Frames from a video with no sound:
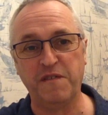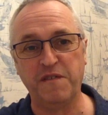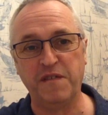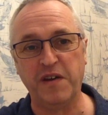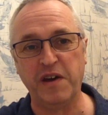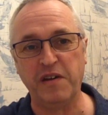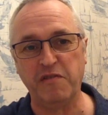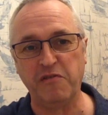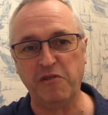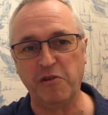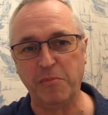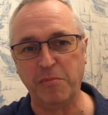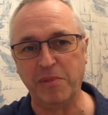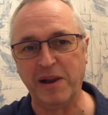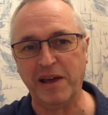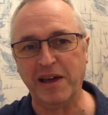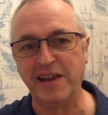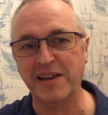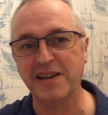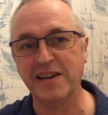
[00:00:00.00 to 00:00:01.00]
favourite
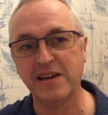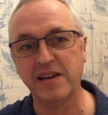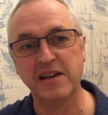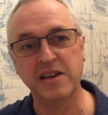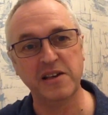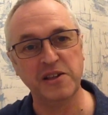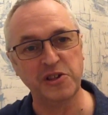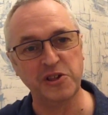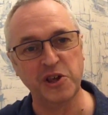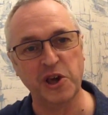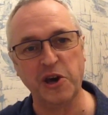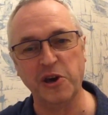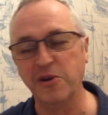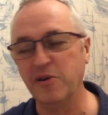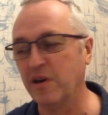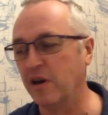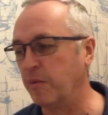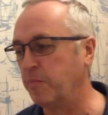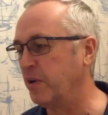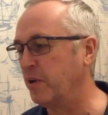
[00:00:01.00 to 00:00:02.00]
blade, so
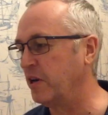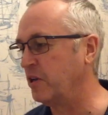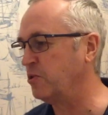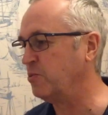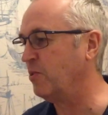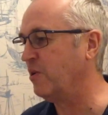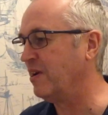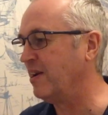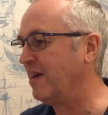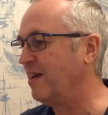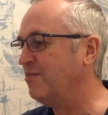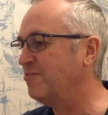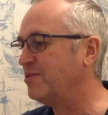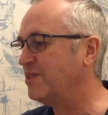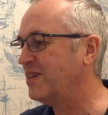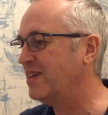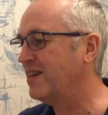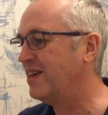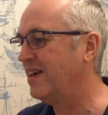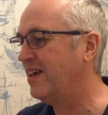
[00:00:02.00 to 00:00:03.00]
I picked one out.
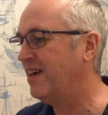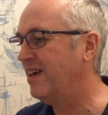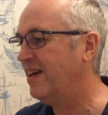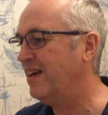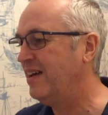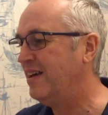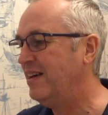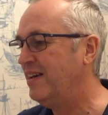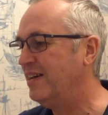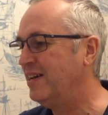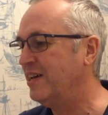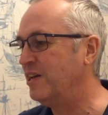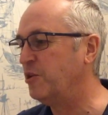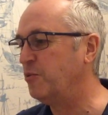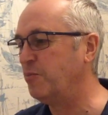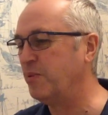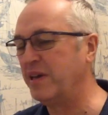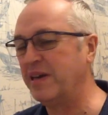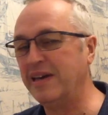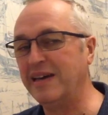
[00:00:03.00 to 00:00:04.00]
It'll
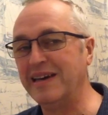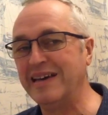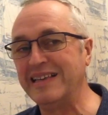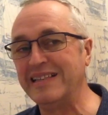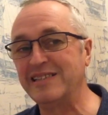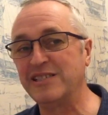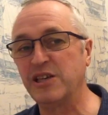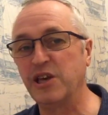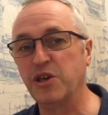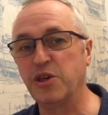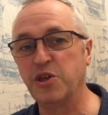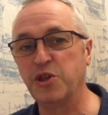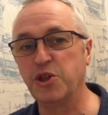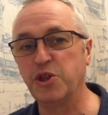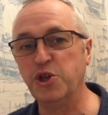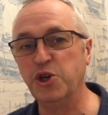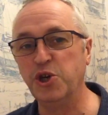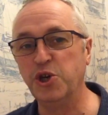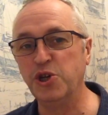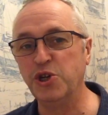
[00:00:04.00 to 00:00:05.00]
be its
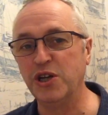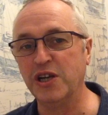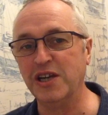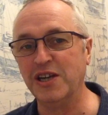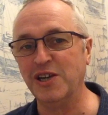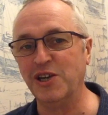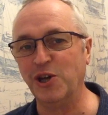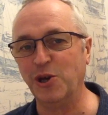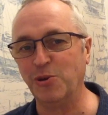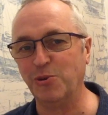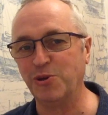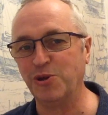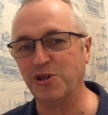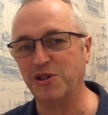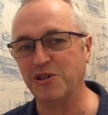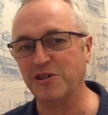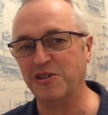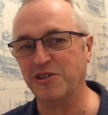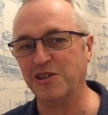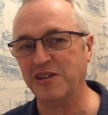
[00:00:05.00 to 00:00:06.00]
third
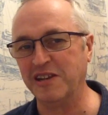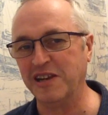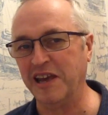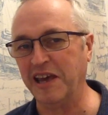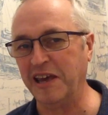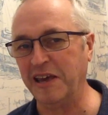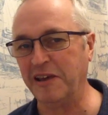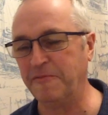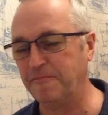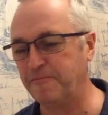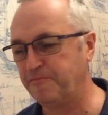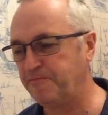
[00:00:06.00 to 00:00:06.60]
use today.